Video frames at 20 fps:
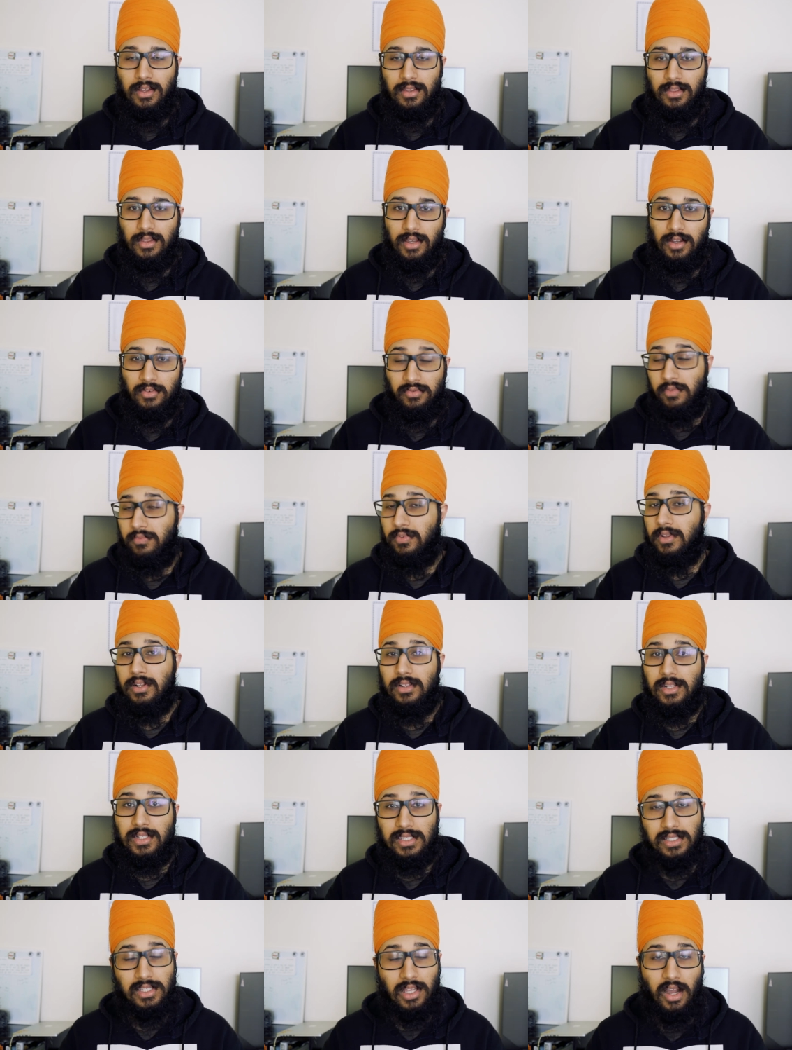the reveal
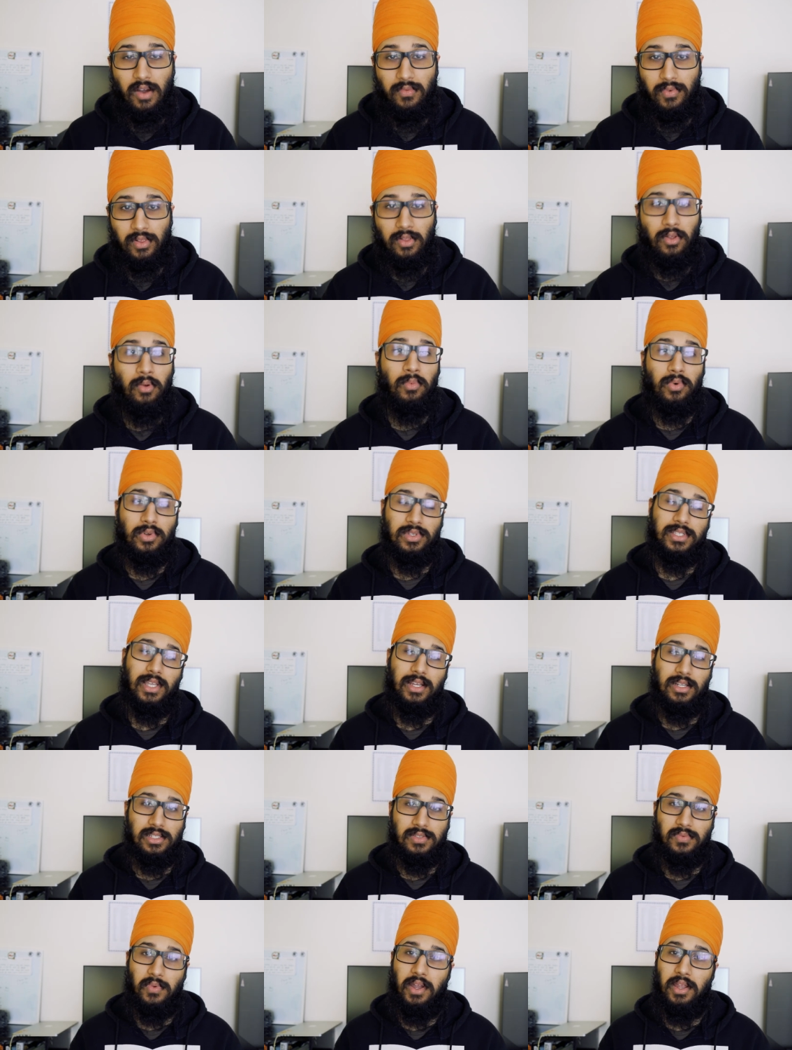itself, a lot more
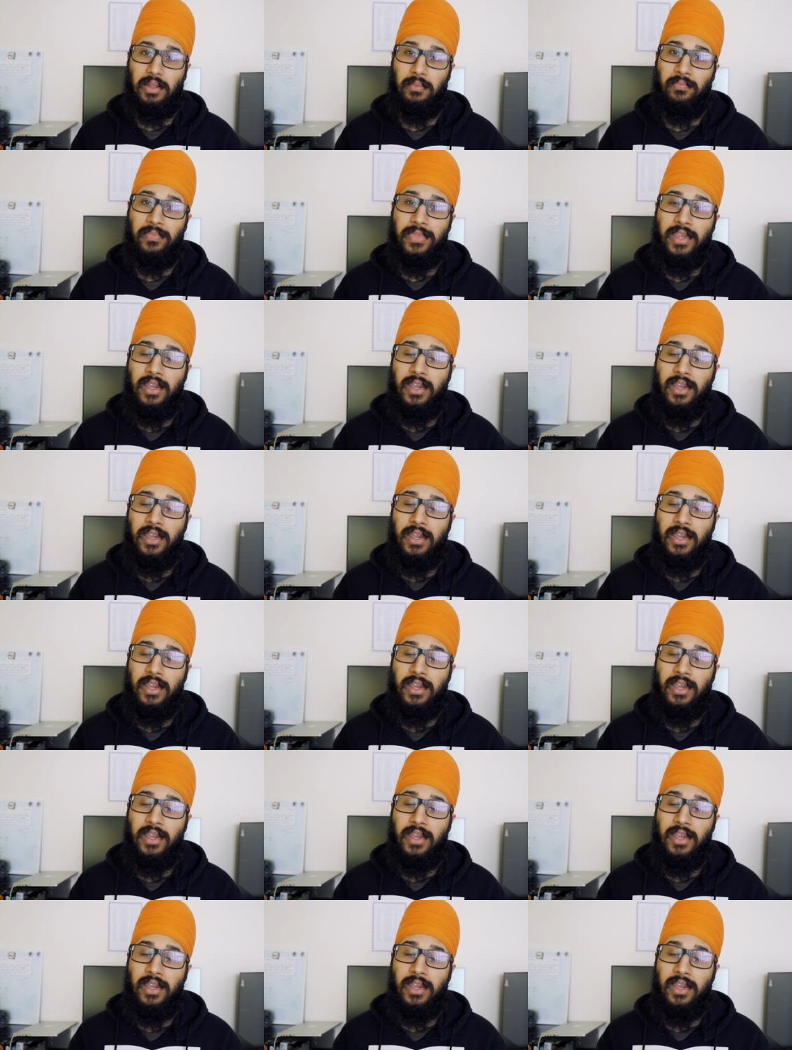satisfying.